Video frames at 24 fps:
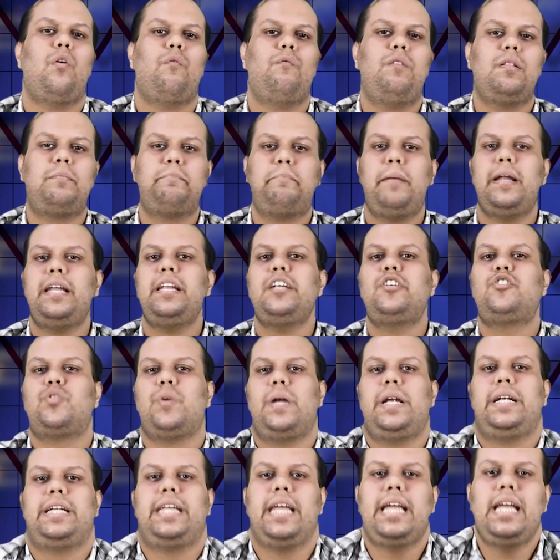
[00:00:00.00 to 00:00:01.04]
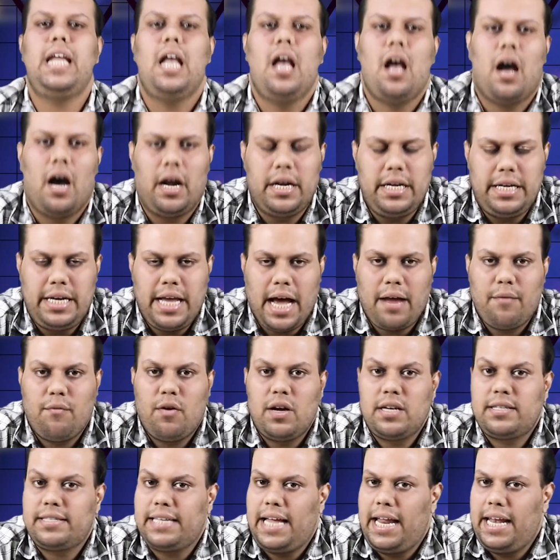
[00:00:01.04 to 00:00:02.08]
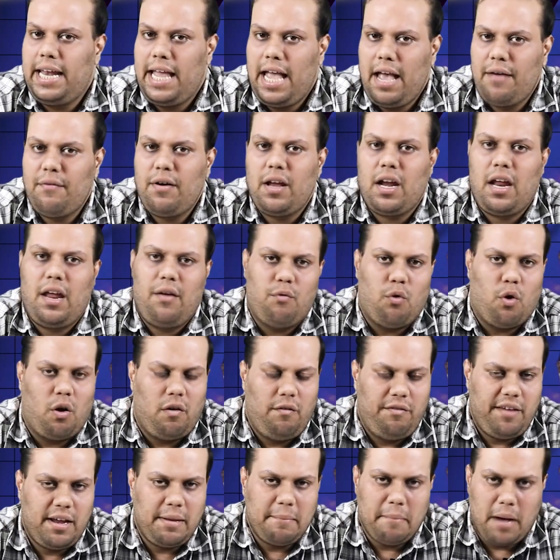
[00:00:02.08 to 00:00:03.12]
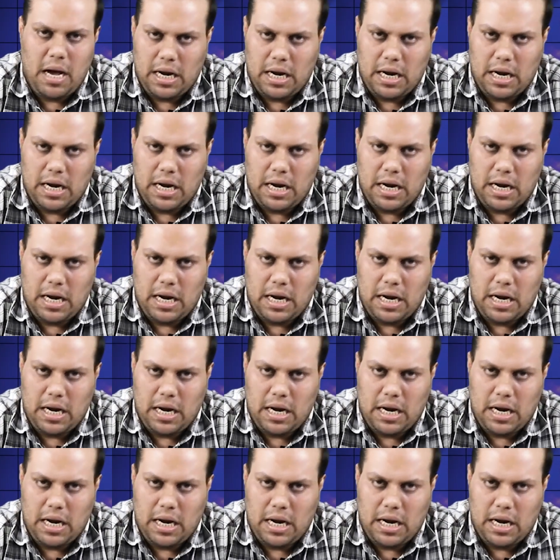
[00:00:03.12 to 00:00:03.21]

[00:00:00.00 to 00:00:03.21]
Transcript: with penetrating a diverse and ever-evolving